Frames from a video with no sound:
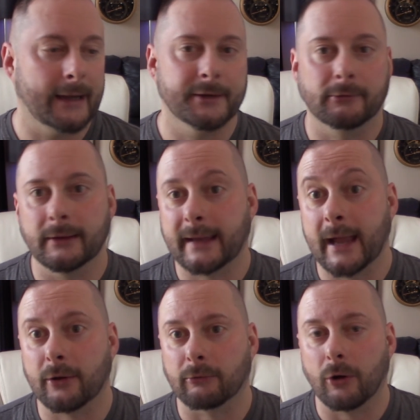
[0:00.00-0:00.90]
You really
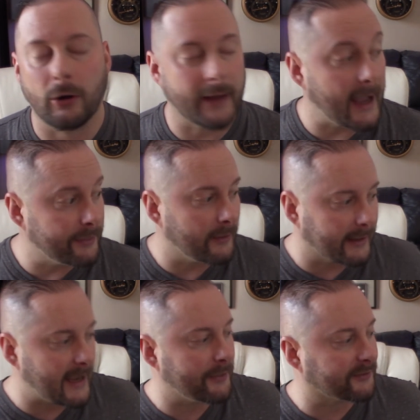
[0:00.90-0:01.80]
can't go wrong. And
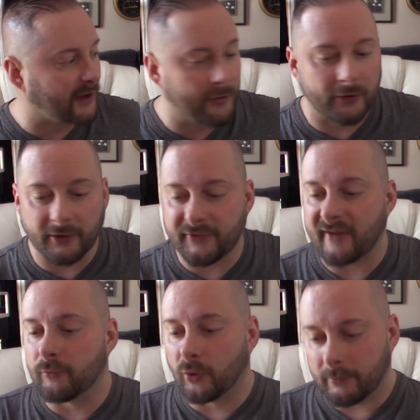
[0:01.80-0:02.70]
again, there's other, if you
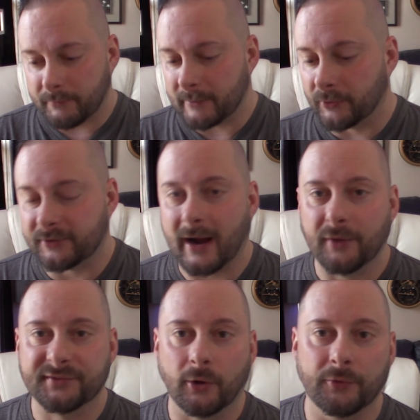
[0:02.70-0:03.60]
have more people in your
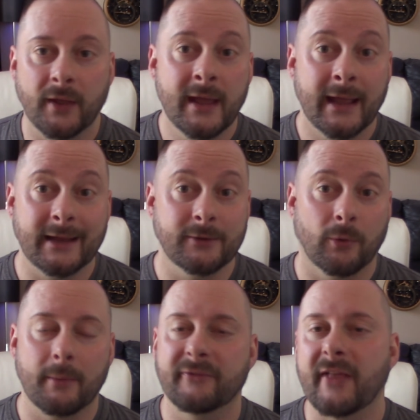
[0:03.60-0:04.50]
household, and
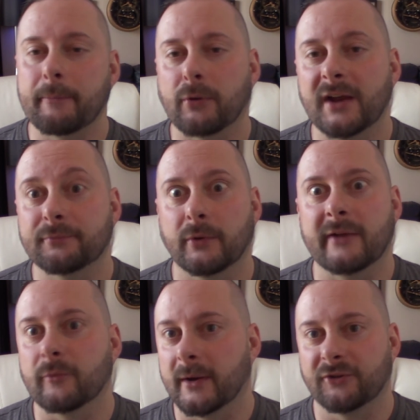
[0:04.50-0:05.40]
for that price
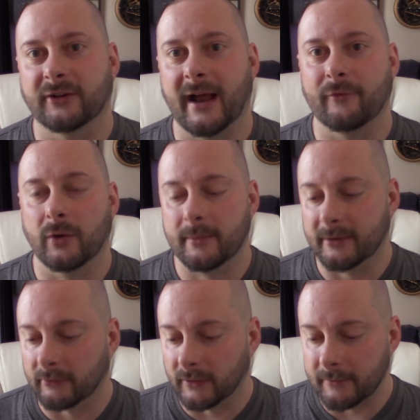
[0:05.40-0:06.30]
point, everybody should have one.
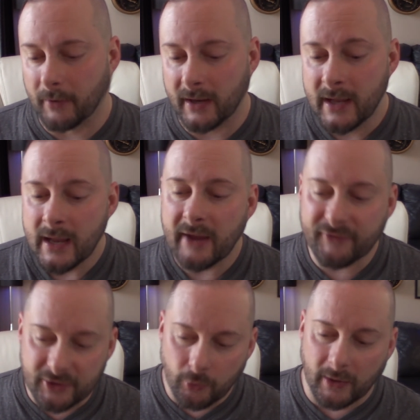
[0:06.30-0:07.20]
Really. But
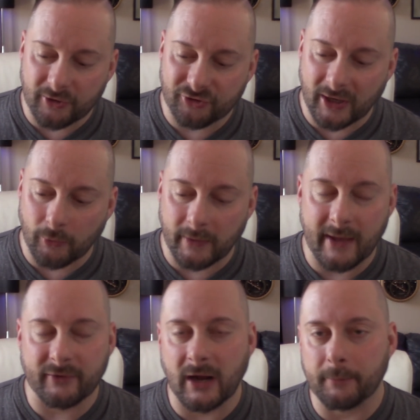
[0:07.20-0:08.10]
if you do want to share one,
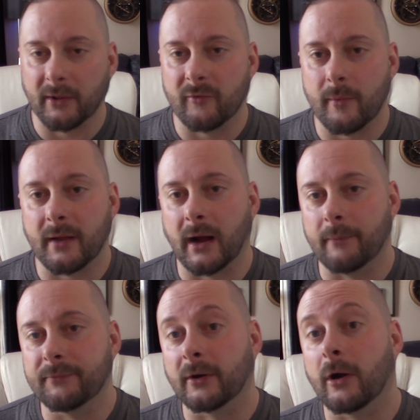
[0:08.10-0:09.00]
have a couple of
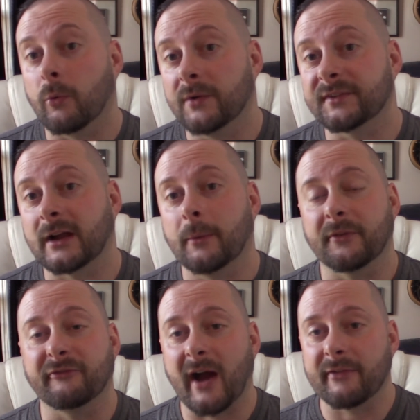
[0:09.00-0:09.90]
them. There are ones that come
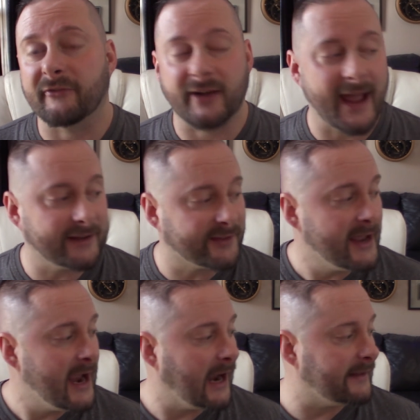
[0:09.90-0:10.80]
with the 5 different heads,
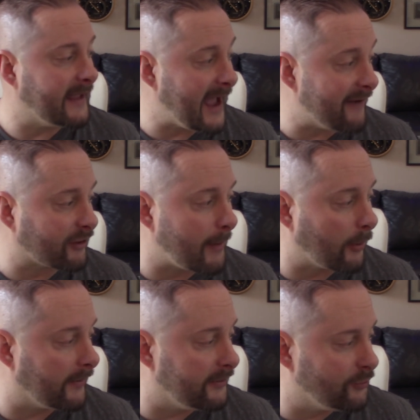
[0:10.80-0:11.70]
and they have come
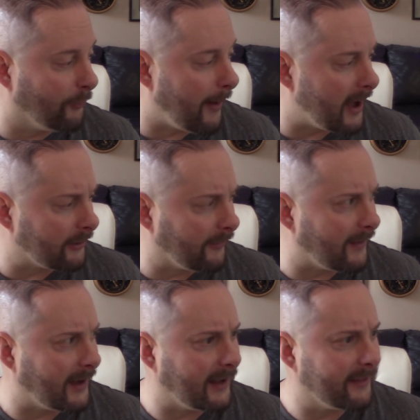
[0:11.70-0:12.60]
out with a new
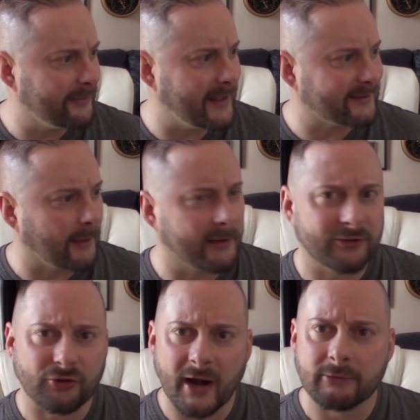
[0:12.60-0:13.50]
model that I'm
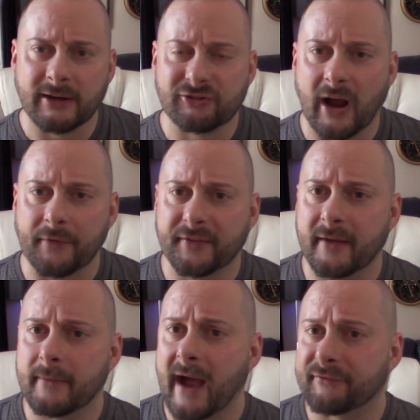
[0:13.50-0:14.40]
going to try to reach out to
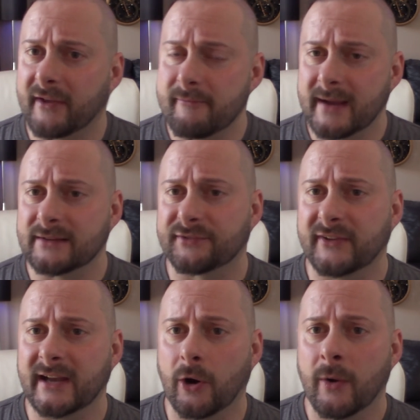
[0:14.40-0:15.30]
them after I've made this
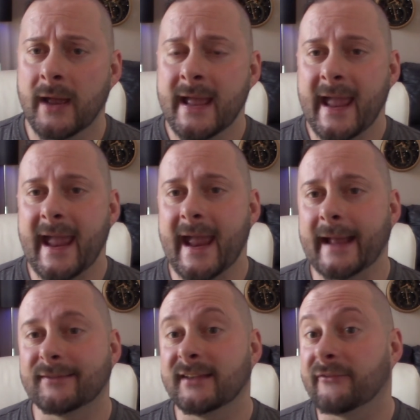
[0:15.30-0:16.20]
video
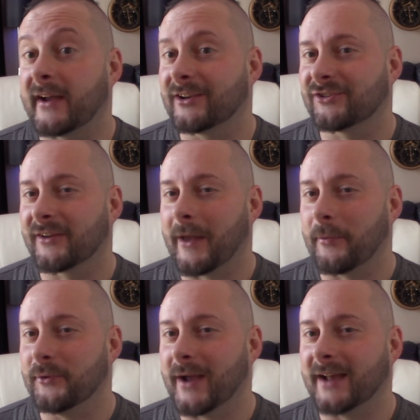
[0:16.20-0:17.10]
and see if I can share that
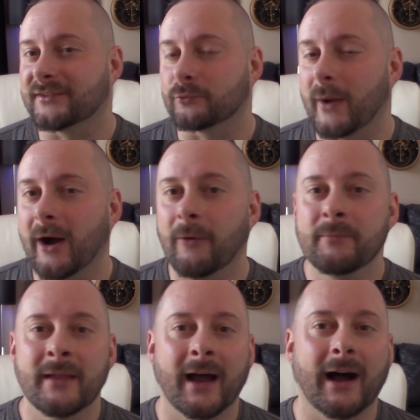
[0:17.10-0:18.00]
with you guys as well.
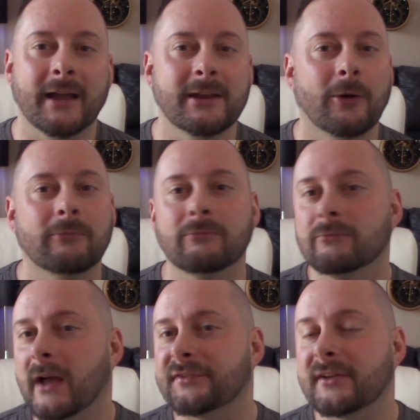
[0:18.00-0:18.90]

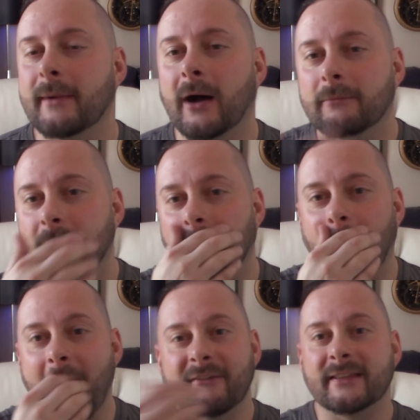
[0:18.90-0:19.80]
Nice thing about
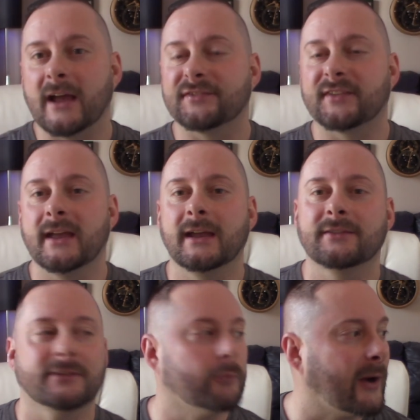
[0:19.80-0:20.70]
having nice
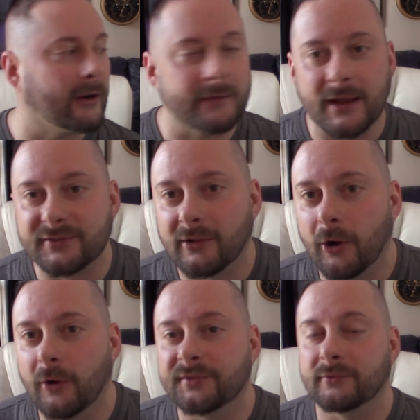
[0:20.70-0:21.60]
things and wearing nice
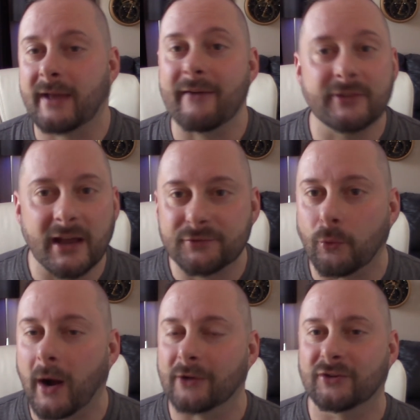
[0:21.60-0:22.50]
clothes and having nice
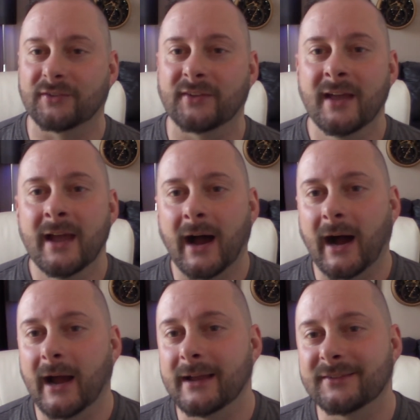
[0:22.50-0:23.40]
watches
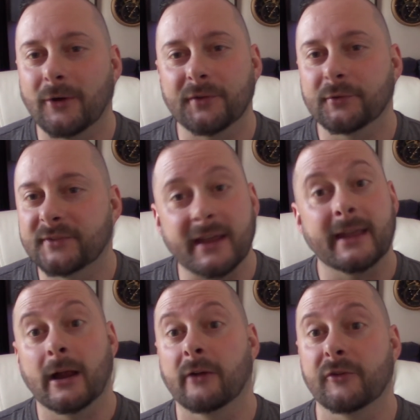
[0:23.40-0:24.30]
is also
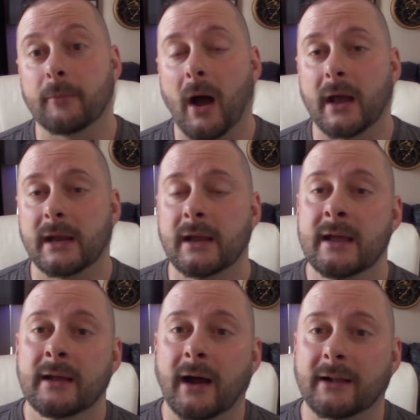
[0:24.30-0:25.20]
taking care of your body,
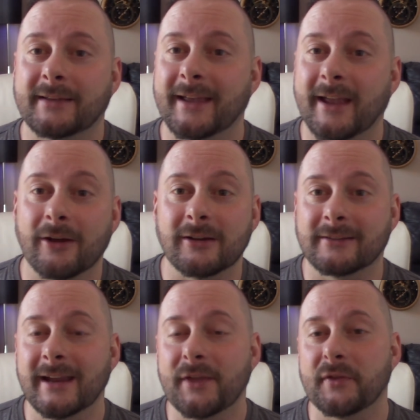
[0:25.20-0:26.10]
taking care of your
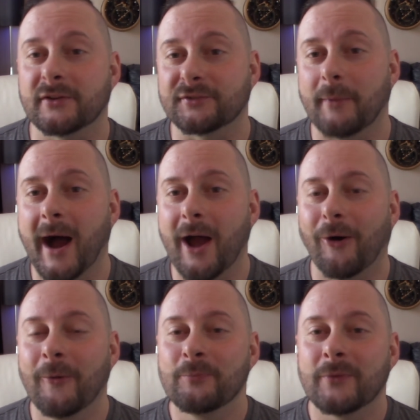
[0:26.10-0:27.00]
teeth and your
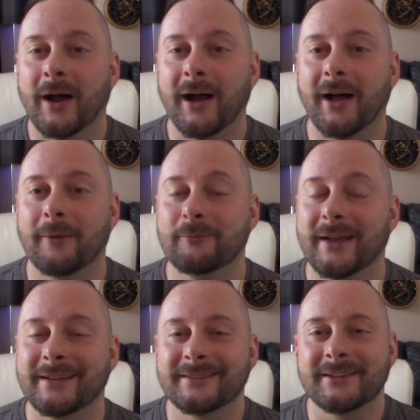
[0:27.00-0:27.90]
smile.
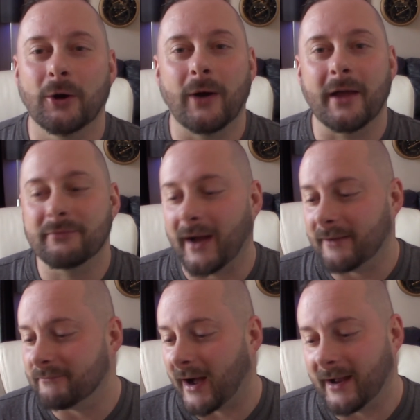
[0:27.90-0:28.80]
And you know,
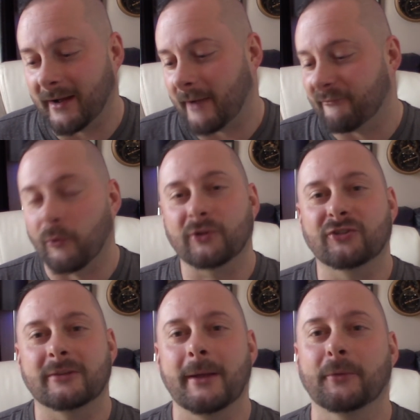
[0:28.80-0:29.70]
I'm
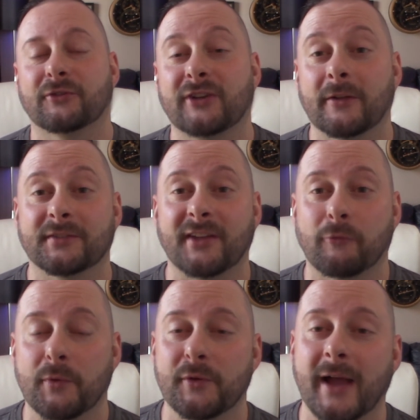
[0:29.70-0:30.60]
fortunate to be able to share this
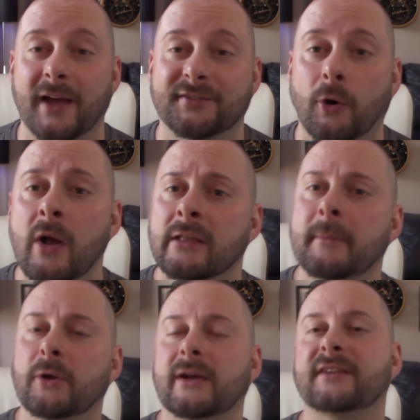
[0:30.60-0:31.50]
stuff with you guys. So let
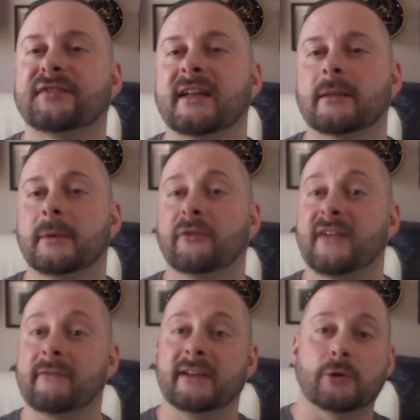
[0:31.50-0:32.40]
me know what you guys think. Let me know if
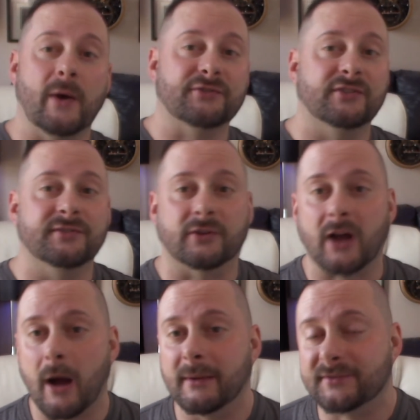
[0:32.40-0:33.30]
you have any questions or
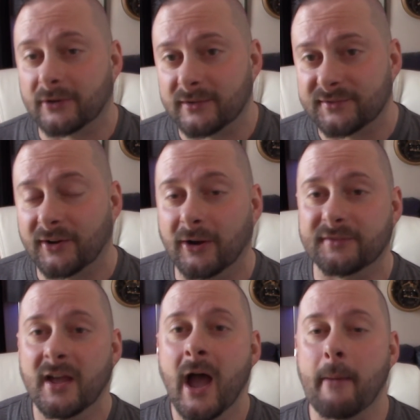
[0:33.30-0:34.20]
comments or
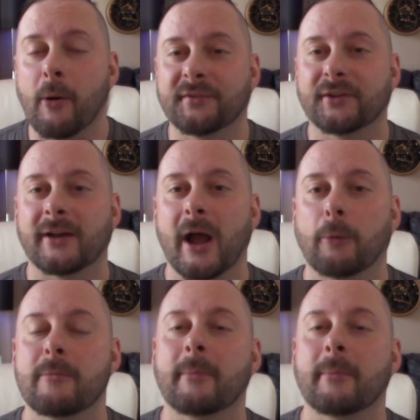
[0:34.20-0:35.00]
concerns. I'm always here to help.